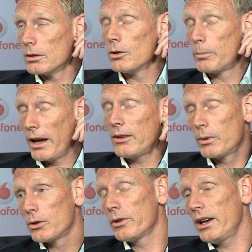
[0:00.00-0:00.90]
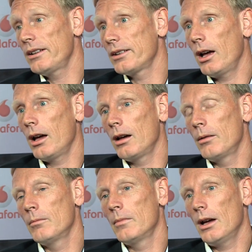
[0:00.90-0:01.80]
you bet we do that.
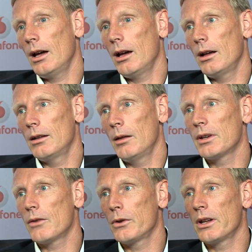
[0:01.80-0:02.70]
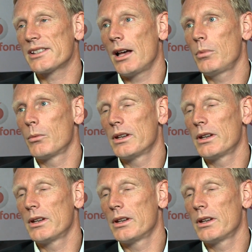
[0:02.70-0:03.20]
Um, uh, let me give you an example.